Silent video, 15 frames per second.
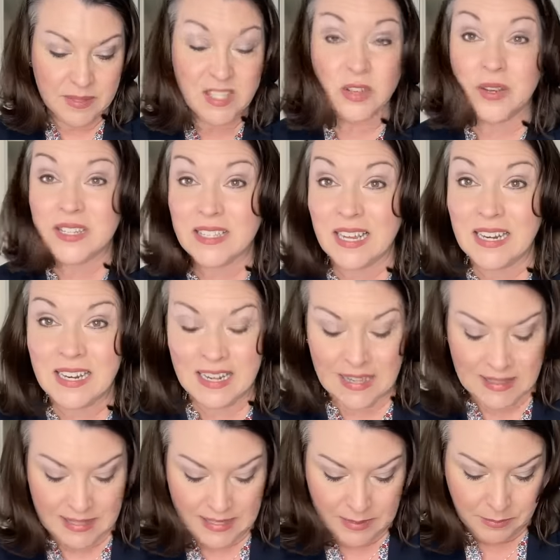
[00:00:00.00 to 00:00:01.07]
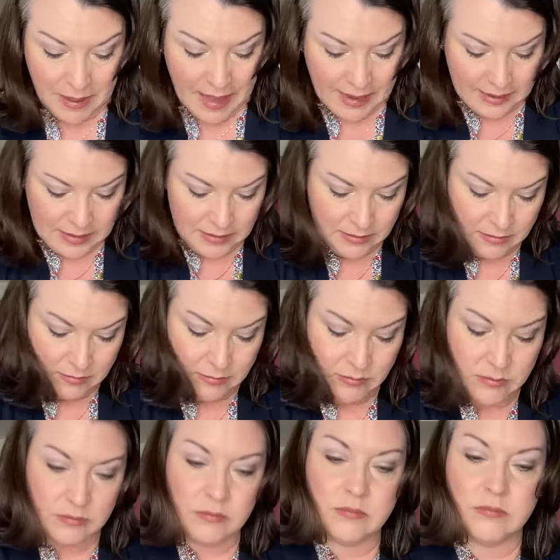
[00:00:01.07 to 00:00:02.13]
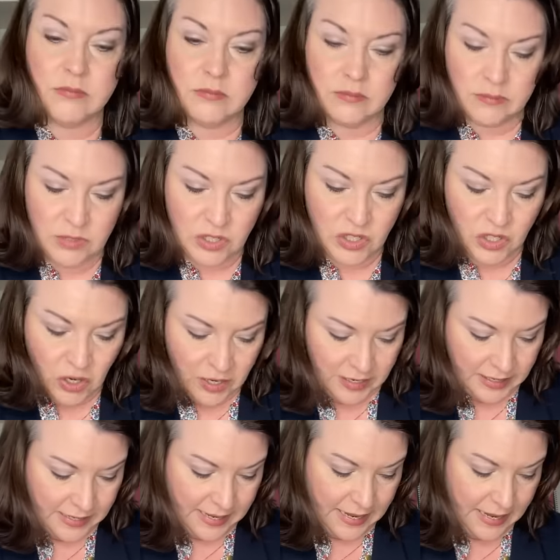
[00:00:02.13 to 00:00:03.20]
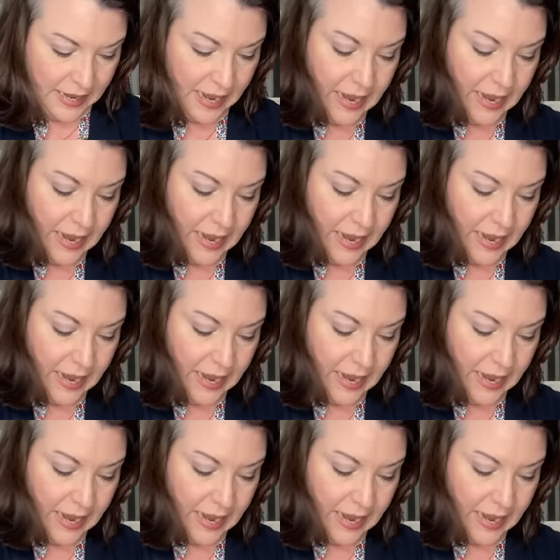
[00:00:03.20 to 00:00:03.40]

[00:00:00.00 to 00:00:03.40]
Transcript: so excited to get this back started again.